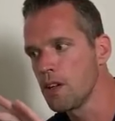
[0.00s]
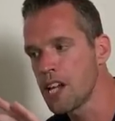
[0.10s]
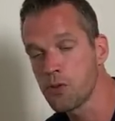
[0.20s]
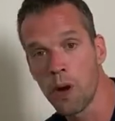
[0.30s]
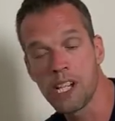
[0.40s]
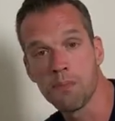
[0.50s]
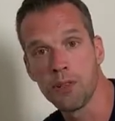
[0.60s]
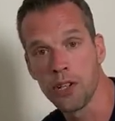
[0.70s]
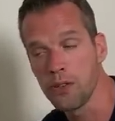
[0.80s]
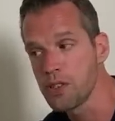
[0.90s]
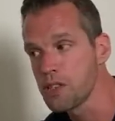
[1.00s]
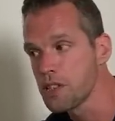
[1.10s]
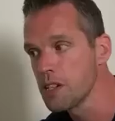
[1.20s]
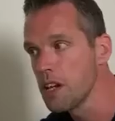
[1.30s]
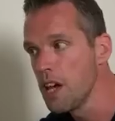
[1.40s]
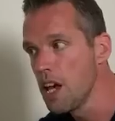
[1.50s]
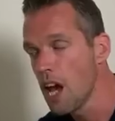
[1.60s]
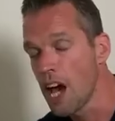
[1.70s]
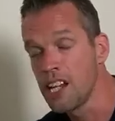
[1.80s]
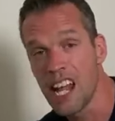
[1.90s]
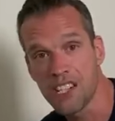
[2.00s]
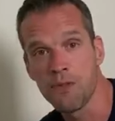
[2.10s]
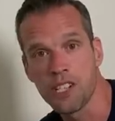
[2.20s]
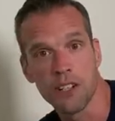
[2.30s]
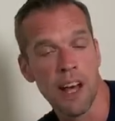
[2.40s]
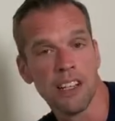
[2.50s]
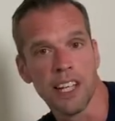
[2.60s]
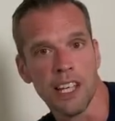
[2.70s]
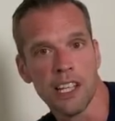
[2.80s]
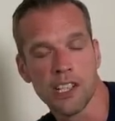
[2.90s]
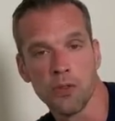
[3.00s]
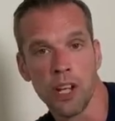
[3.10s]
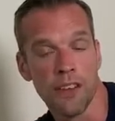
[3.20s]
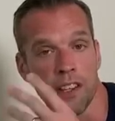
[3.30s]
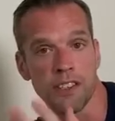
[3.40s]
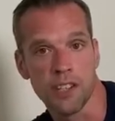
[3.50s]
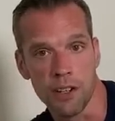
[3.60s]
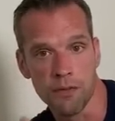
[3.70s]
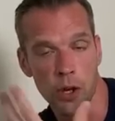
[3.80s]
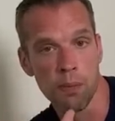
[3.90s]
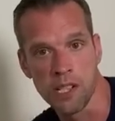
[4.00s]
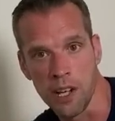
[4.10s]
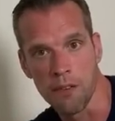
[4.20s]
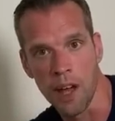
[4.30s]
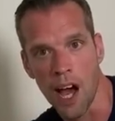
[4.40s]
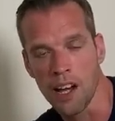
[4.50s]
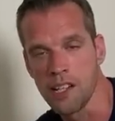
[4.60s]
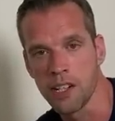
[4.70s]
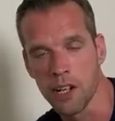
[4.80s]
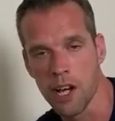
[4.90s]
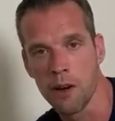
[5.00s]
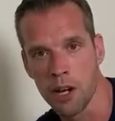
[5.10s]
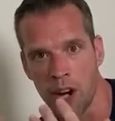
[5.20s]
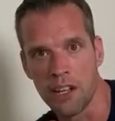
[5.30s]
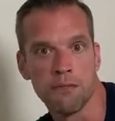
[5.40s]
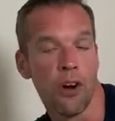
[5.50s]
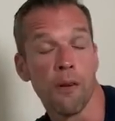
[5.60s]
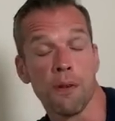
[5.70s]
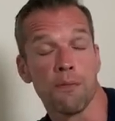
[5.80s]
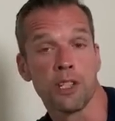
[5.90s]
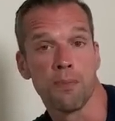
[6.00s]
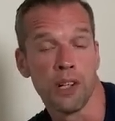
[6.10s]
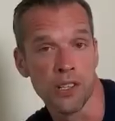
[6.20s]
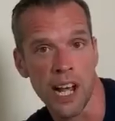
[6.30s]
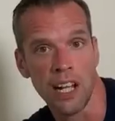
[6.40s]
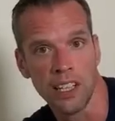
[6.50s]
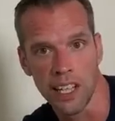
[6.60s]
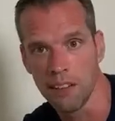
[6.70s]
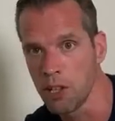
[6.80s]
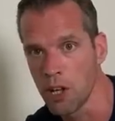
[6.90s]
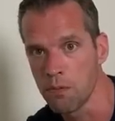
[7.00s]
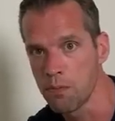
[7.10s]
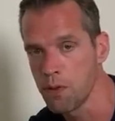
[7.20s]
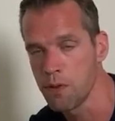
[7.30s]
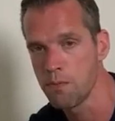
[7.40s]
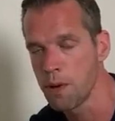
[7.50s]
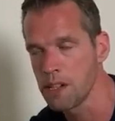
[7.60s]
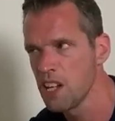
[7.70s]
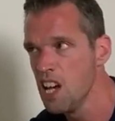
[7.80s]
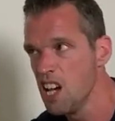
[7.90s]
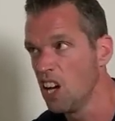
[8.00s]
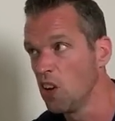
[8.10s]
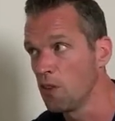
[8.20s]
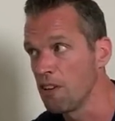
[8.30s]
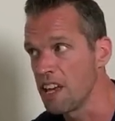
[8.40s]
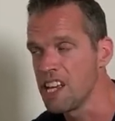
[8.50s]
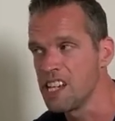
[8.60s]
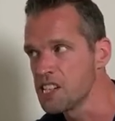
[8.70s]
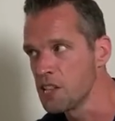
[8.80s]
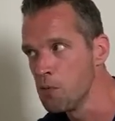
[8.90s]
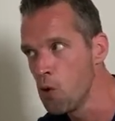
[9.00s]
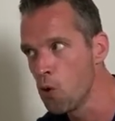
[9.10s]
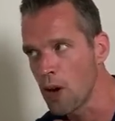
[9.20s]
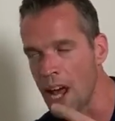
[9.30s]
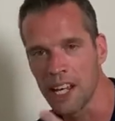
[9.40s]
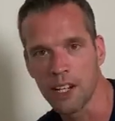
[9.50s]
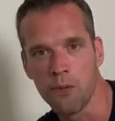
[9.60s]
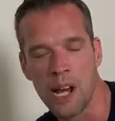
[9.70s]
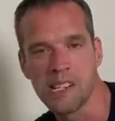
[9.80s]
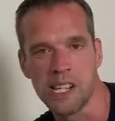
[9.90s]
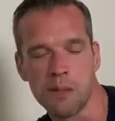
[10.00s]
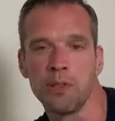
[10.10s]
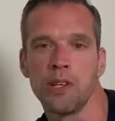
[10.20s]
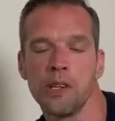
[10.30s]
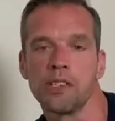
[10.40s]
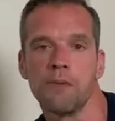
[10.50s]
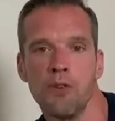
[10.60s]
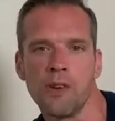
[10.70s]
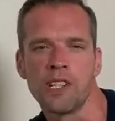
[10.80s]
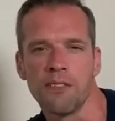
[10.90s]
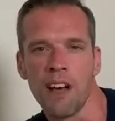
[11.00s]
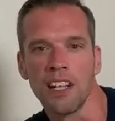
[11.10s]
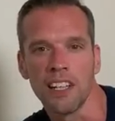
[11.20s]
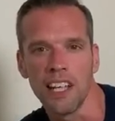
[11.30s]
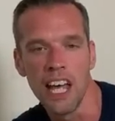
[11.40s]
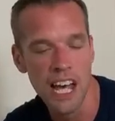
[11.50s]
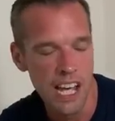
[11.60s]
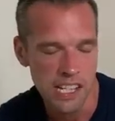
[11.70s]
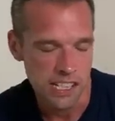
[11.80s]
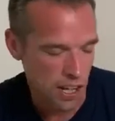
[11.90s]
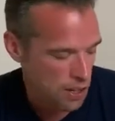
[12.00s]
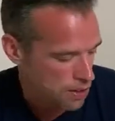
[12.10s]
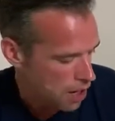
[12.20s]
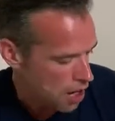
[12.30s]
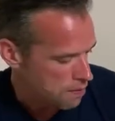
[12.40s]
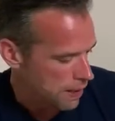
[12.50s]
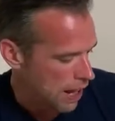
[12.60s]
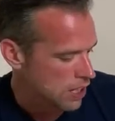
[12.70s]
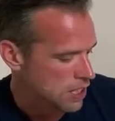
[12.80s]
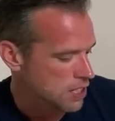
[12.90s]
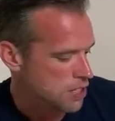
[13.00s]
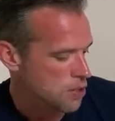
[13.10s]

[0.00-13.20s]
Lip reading: waste produced, and less risk of algae, because all the other stuff, the opposite of that, is a great environment to produce algae. You know, a lot of it is the more organic waste it's produced, the more risk of algae. So hopefully that answers your